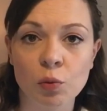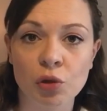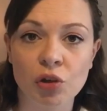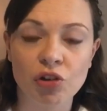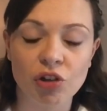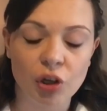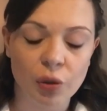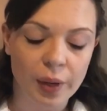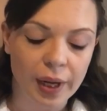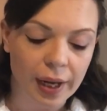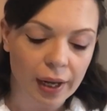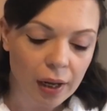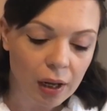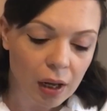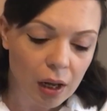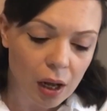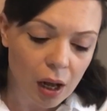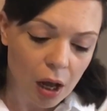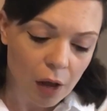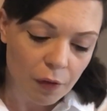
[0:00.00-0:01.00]
want to do it.
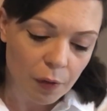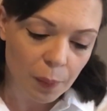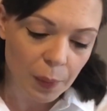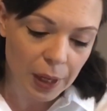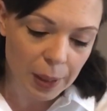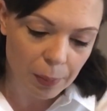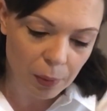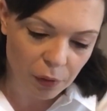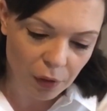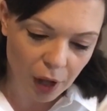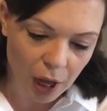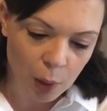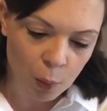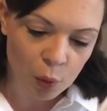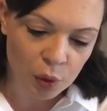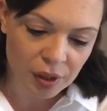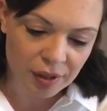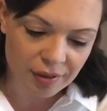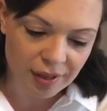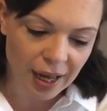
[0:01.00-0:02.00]
The people that I
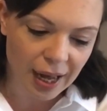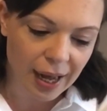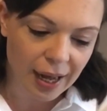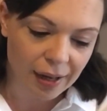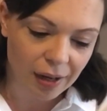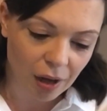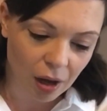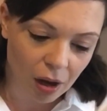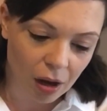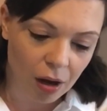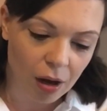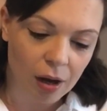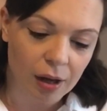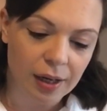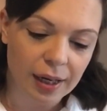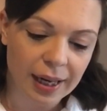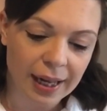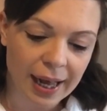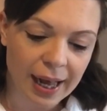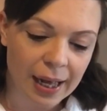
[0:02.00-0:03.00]
want to tag are
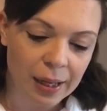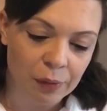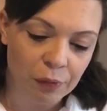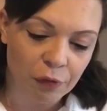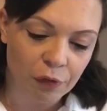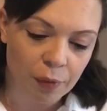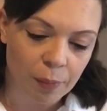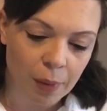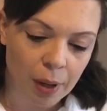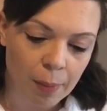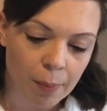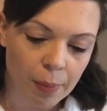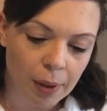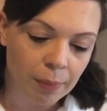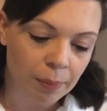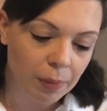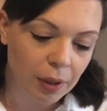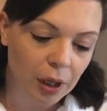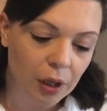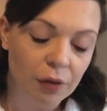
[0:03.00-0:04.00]
Leanne from
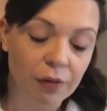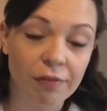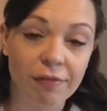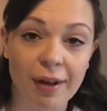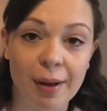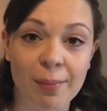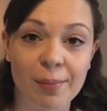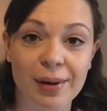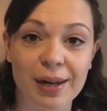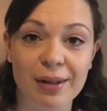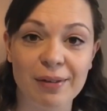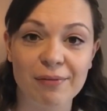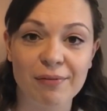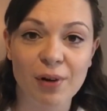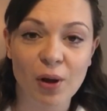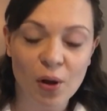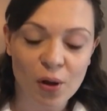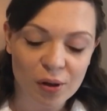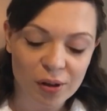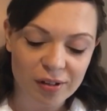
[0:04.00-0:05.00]
Umbungo Family
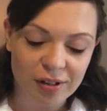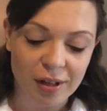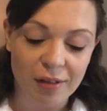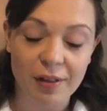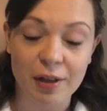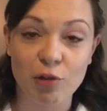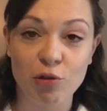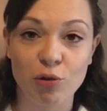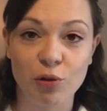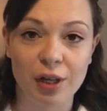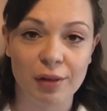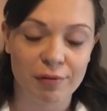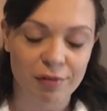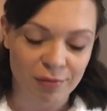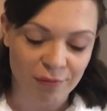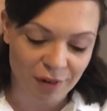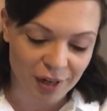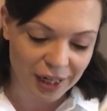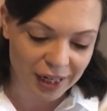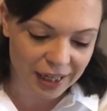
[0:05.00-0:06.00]
Vlogs. I think she'll give
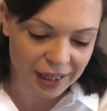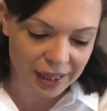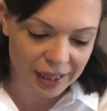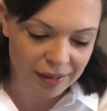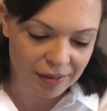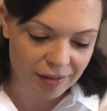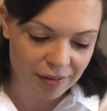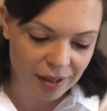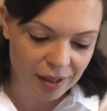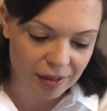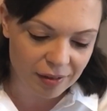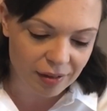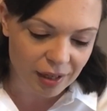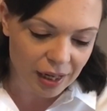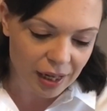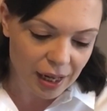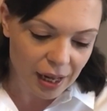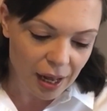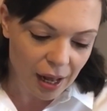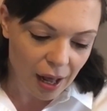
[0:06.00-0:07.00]
some really good answers.
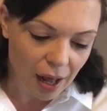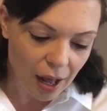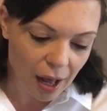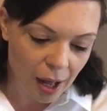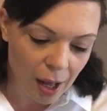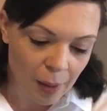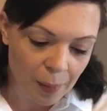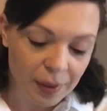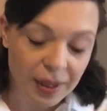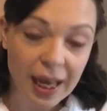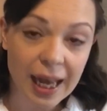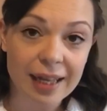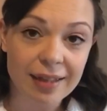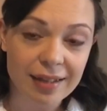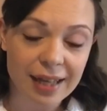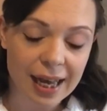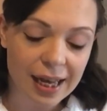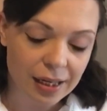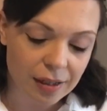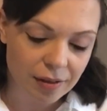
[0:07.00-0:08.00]

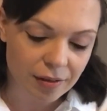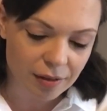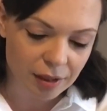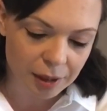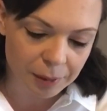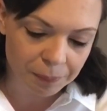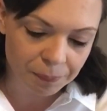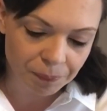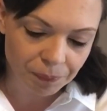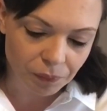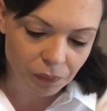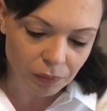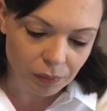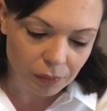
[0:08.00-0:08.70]
Katie Ellison,